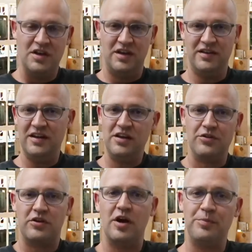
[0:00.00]
In any
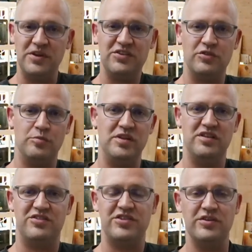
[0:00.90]
other company, she would be
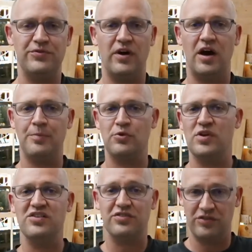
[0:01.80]
the Chief
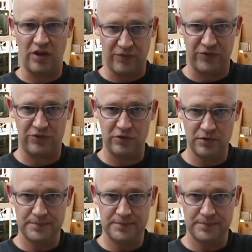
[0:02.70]
Operations Officer.